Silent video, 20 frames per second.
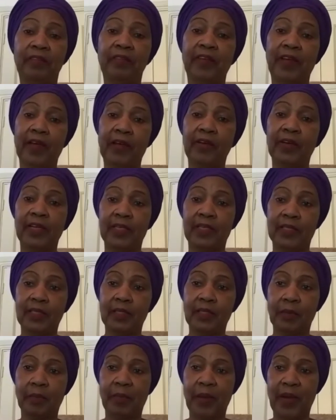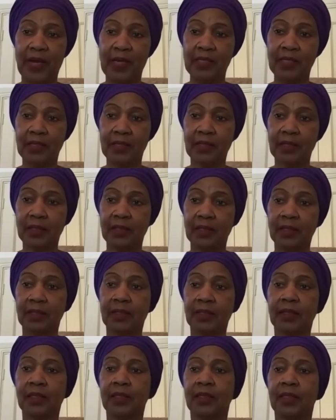a violent past,
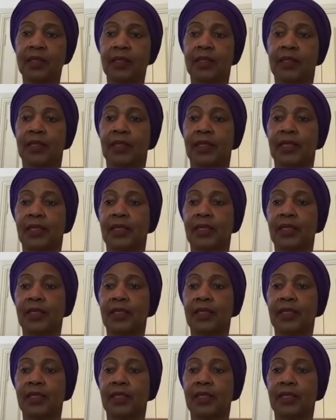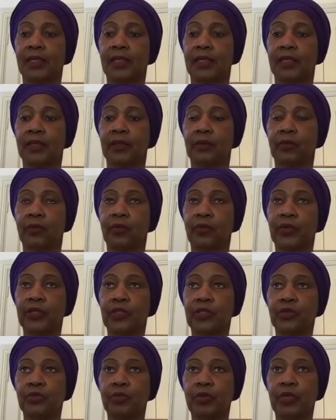uh,
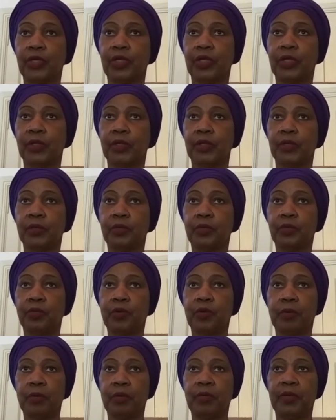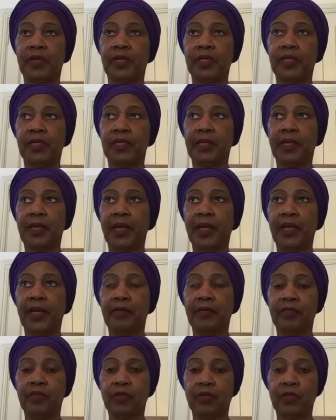which we probably
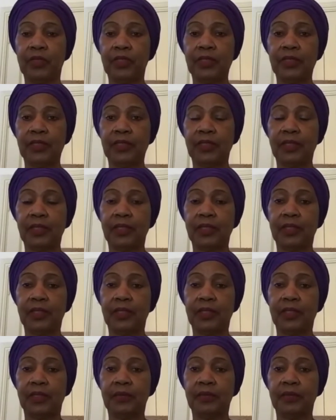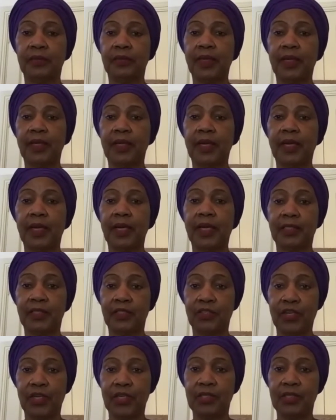have not um,
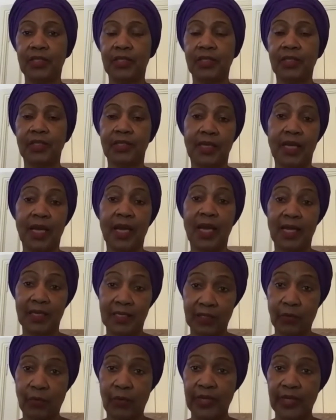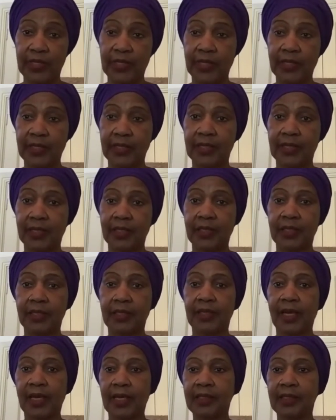addressed adequately
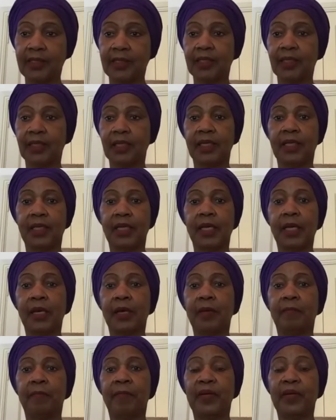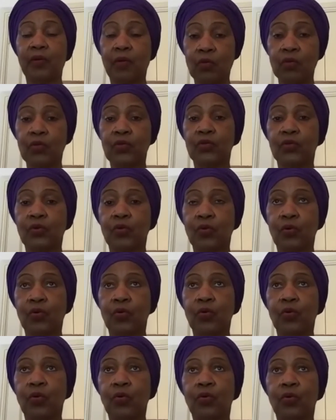yet, but
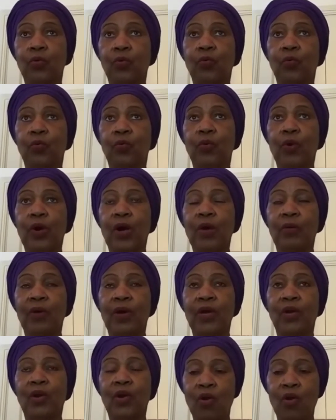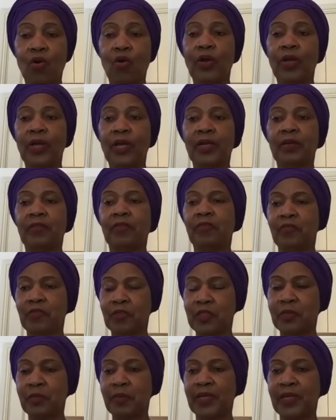also our law
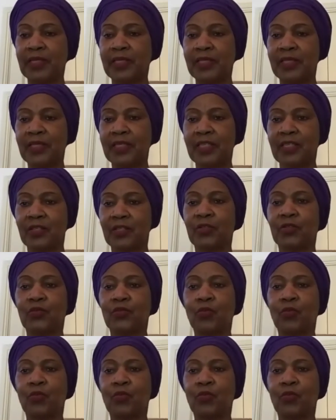enforcement is